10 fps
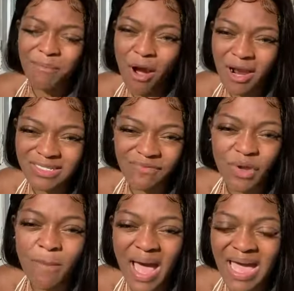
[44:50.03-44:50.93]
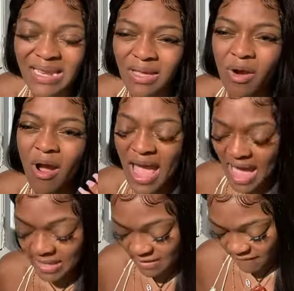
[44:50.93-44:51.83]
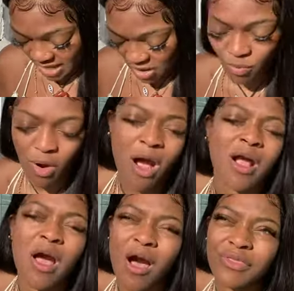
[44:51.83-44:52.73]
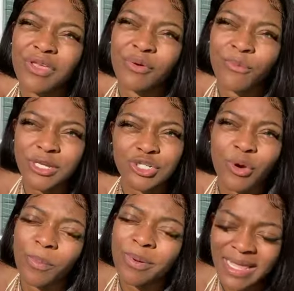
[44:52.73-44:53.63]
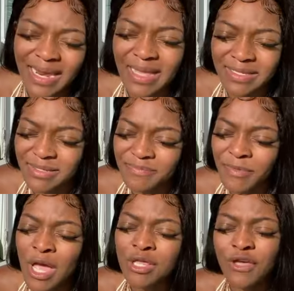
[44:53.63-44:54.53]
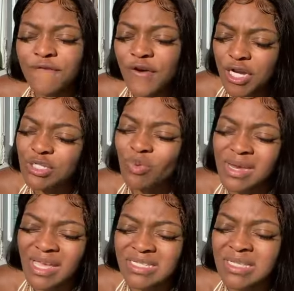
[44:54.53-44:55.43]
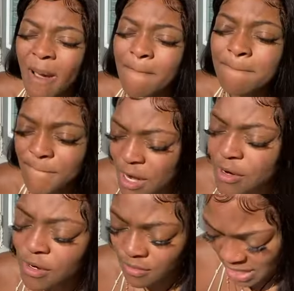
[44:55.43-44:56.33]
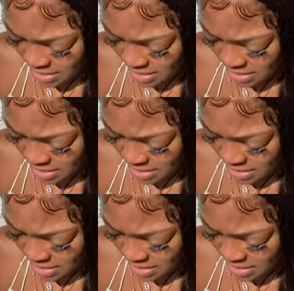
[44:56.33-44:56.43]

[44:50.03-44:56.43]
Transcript: parts of your body, are activated, are called the original planet. The first one is Mercury,